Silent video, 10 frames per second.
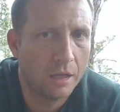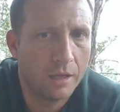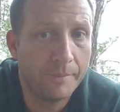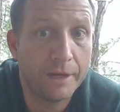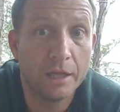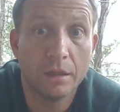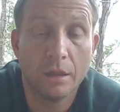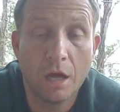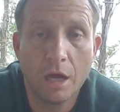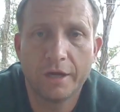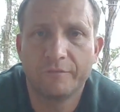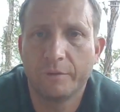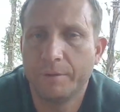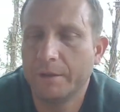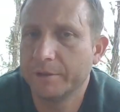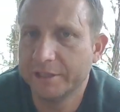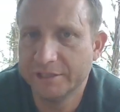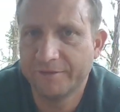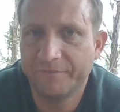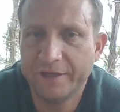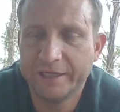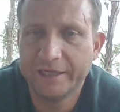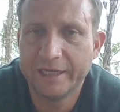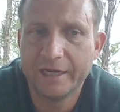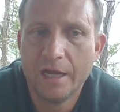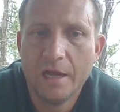I mean, a lot of Republicans defending it